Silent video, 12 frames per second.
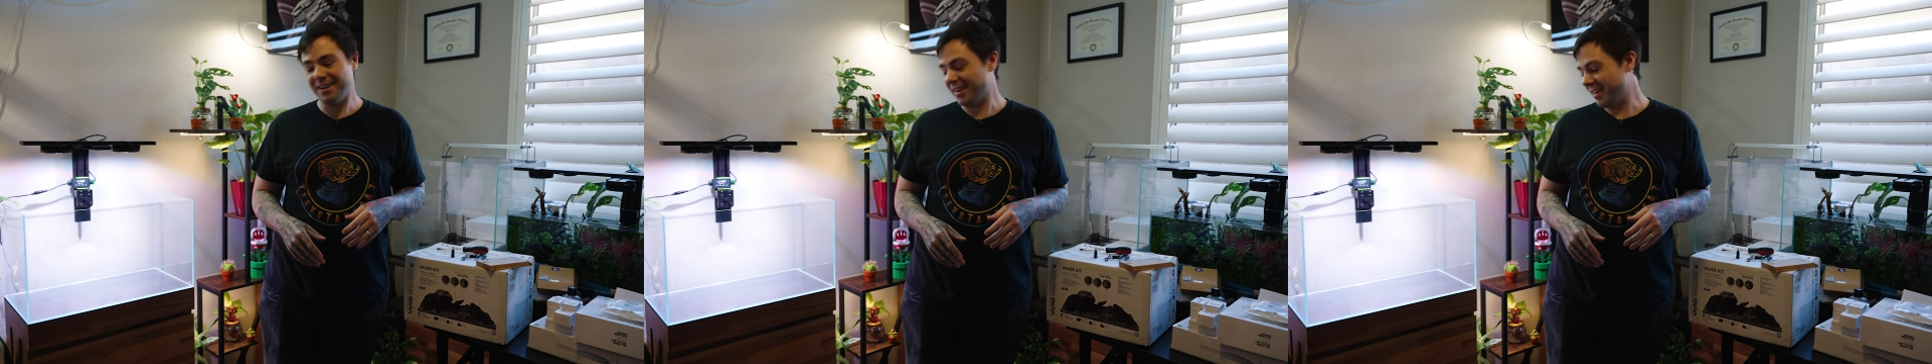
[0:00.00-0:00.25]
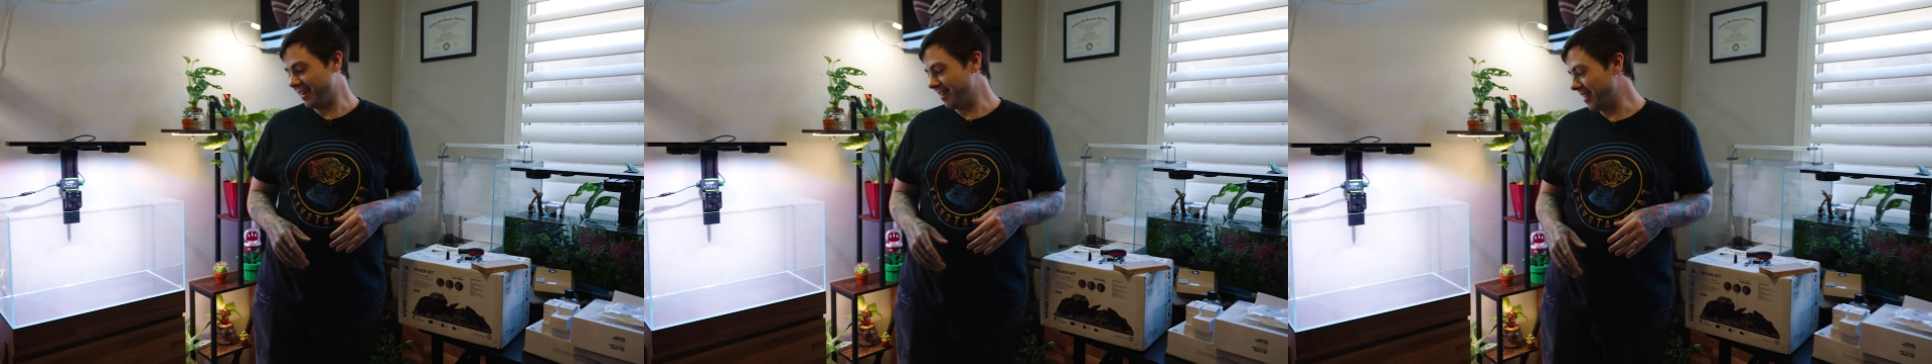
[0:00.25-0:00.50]

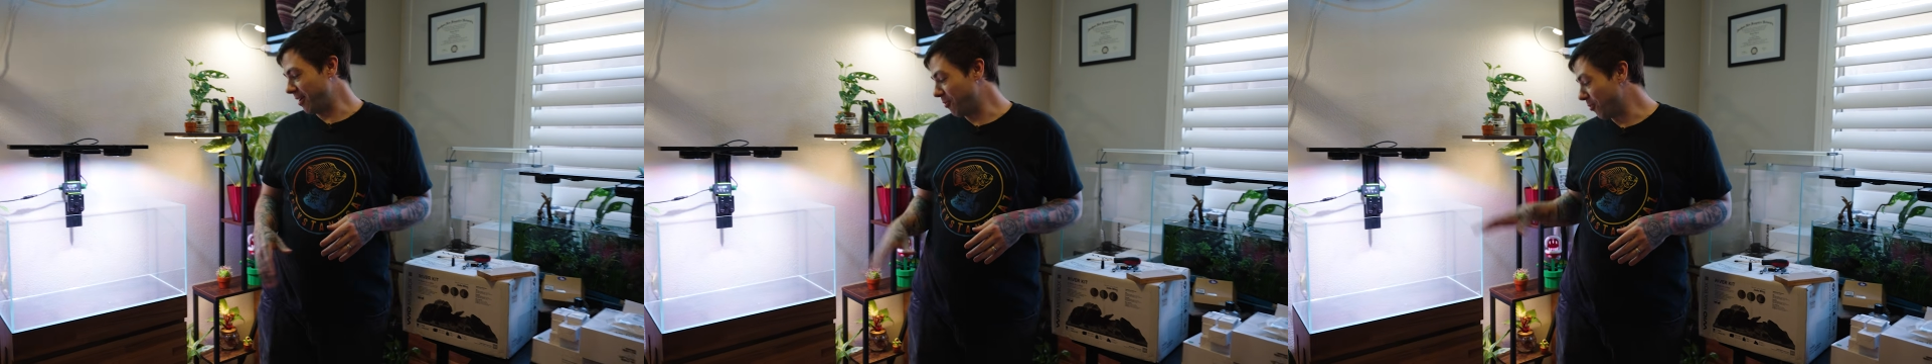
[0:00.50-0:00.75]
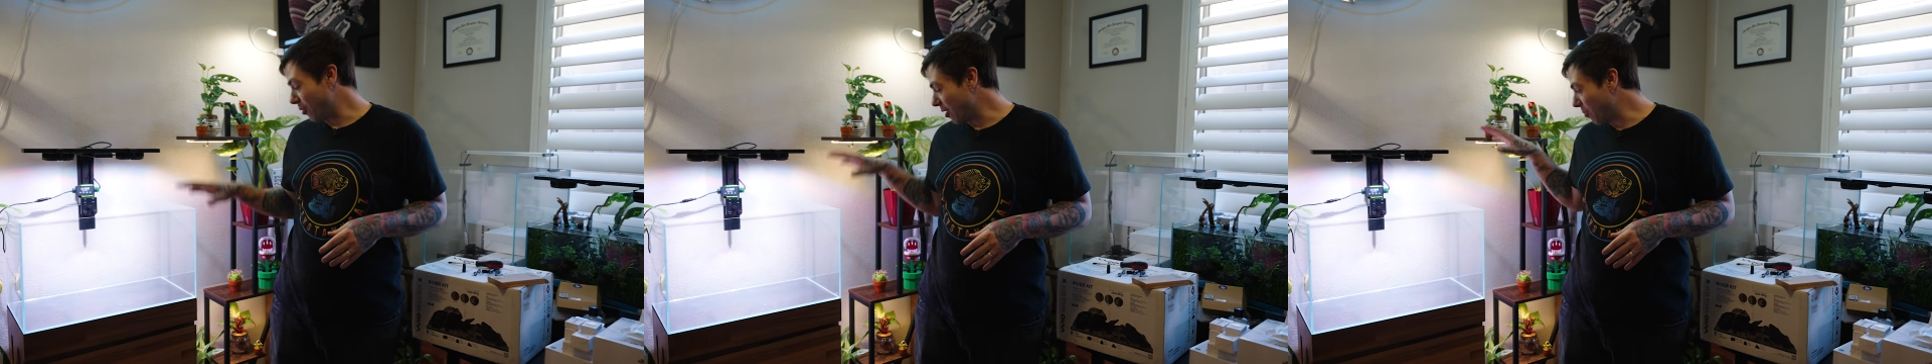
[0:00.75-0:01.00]
that
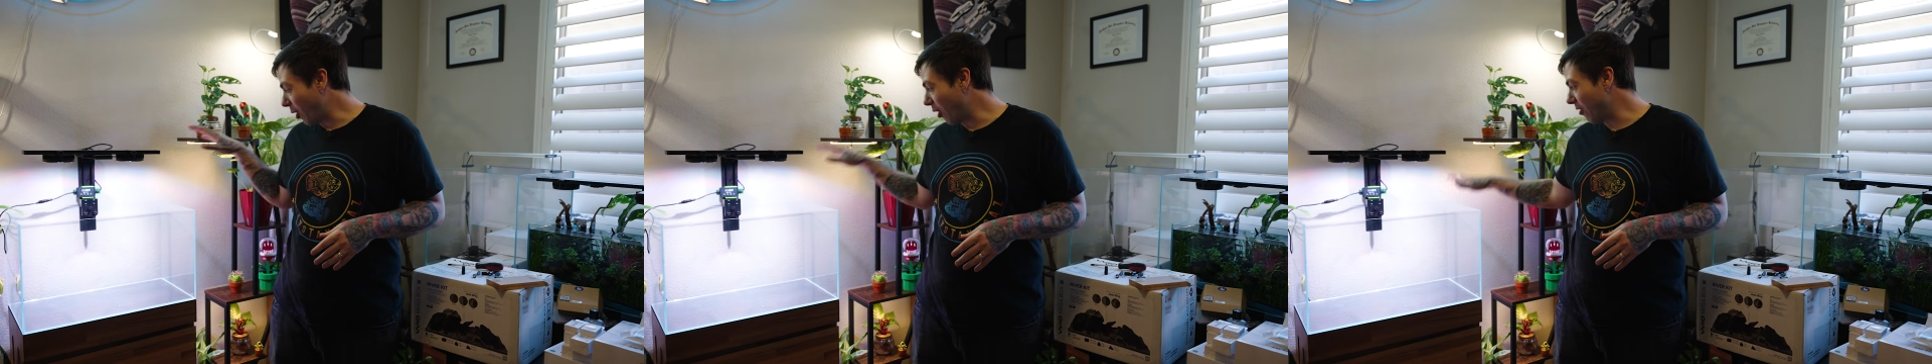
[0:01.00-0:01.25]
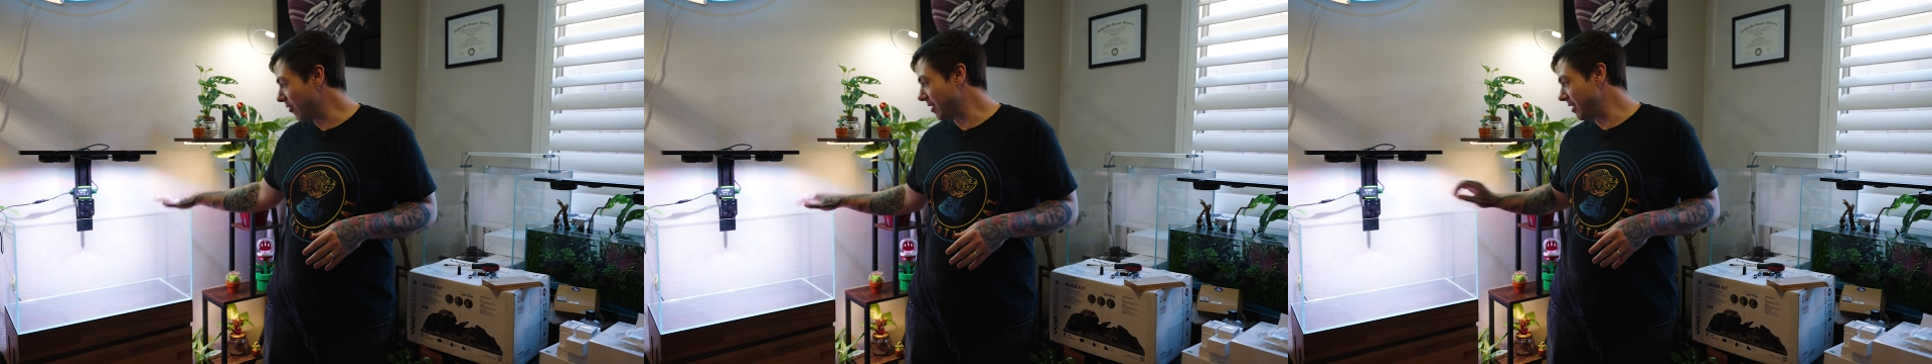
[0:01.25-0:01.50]
will work
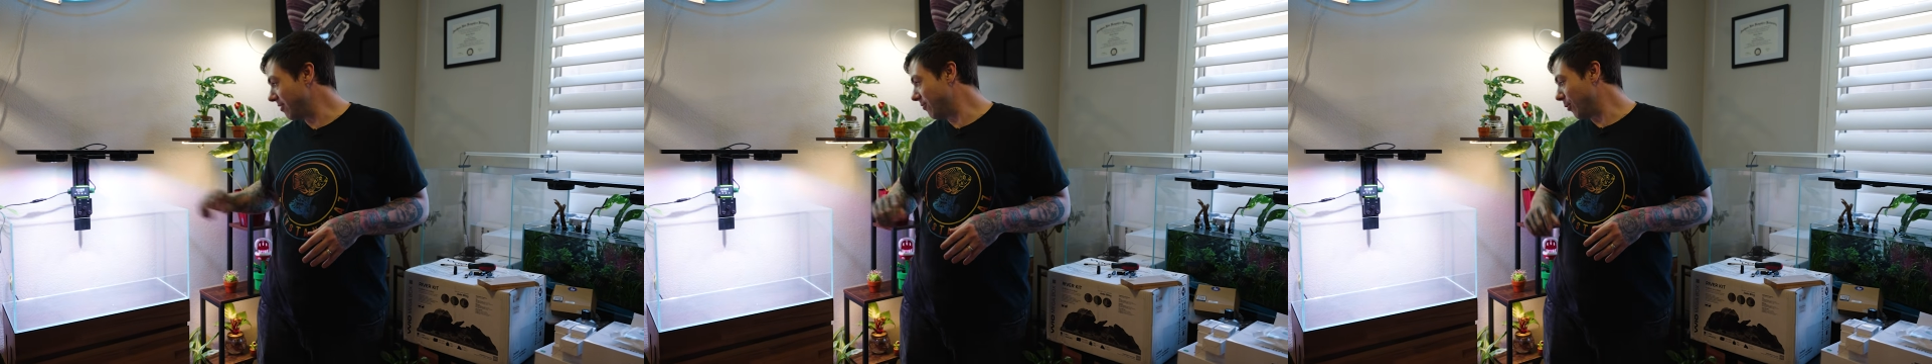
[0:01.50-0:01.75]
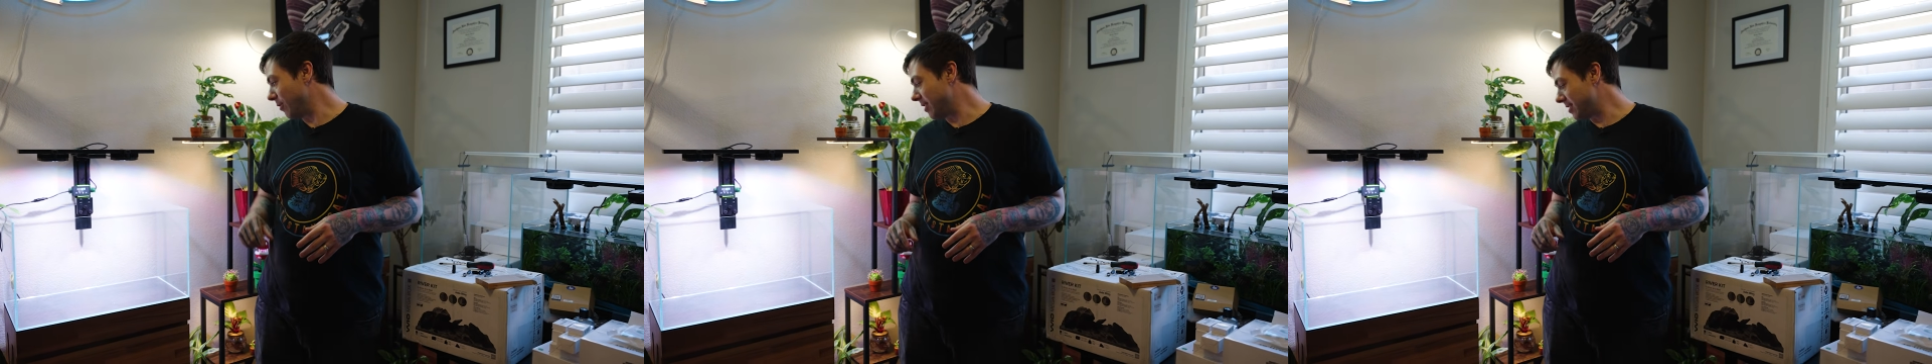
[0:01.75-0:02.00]
perfectly
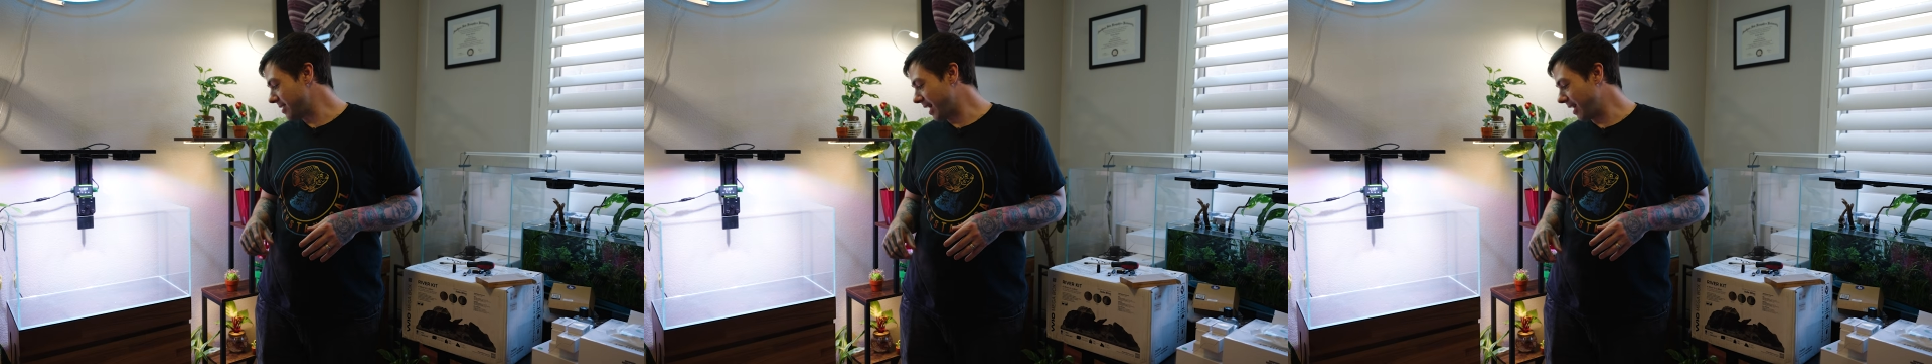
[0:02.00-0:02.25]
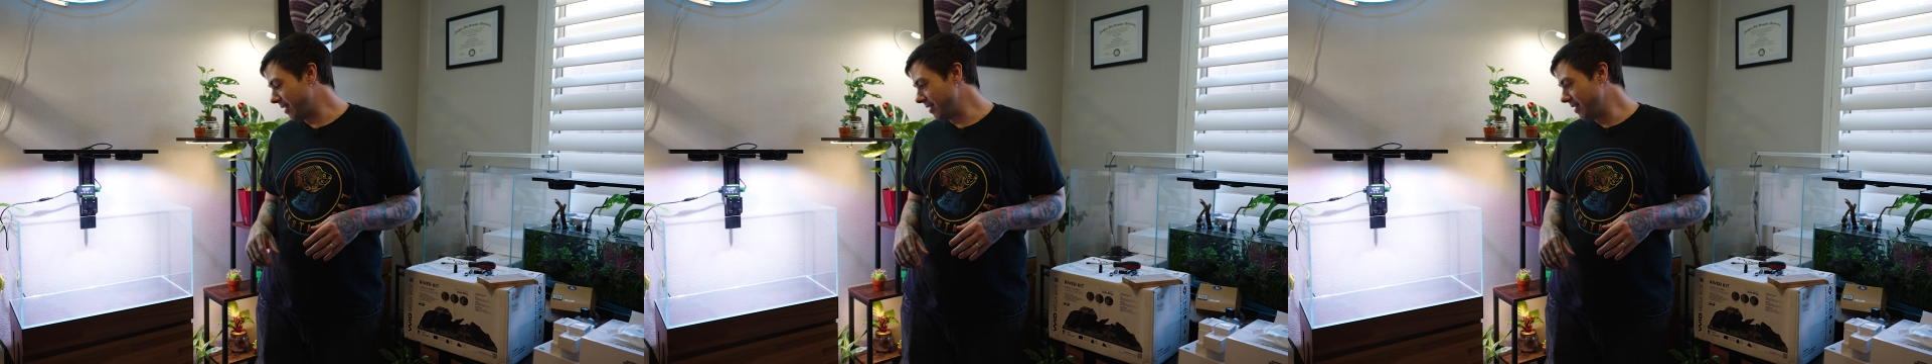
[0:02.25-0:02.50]
for this
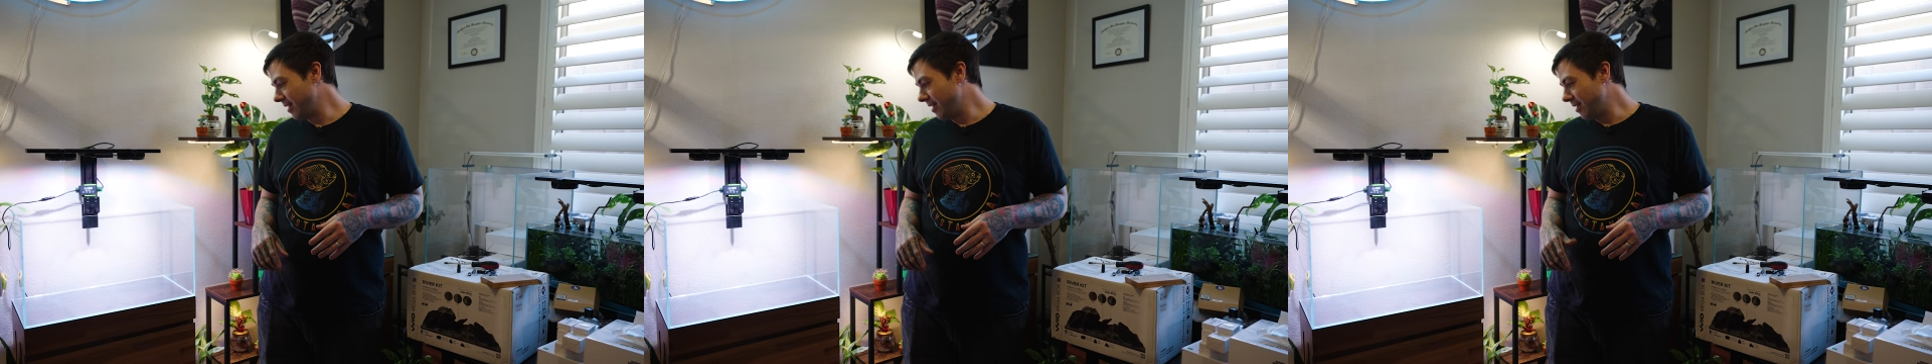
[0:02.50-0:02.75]
tank.